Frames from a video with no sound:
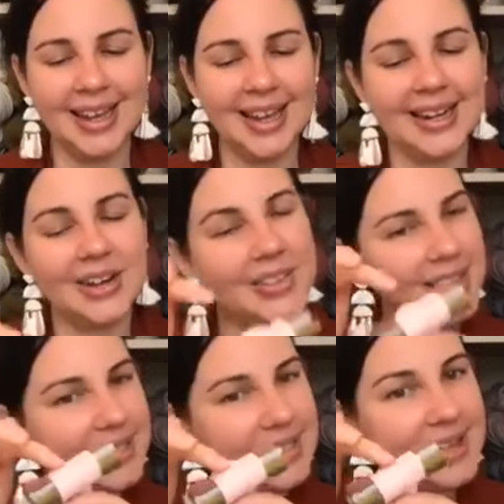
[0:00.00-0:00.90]
on the
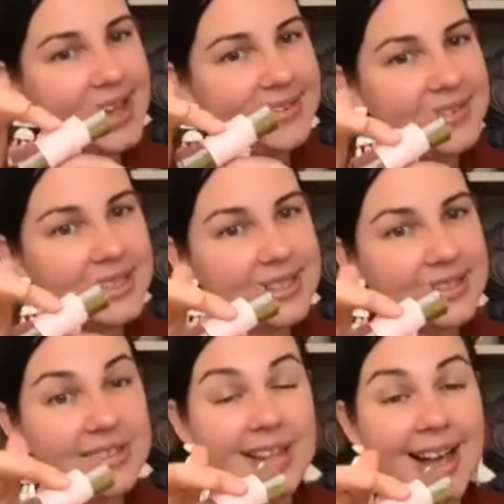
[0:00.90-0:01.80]
inside of this little
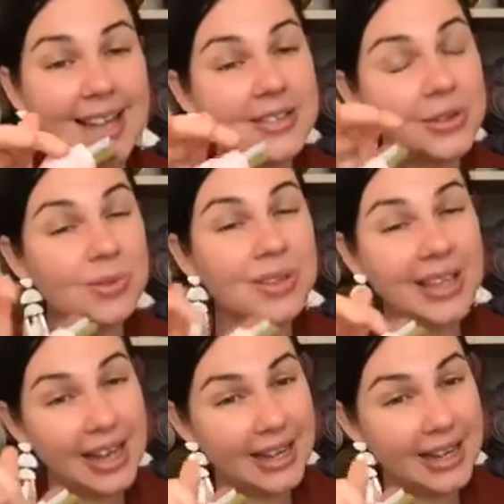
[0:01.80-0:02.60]
tie is all the yarn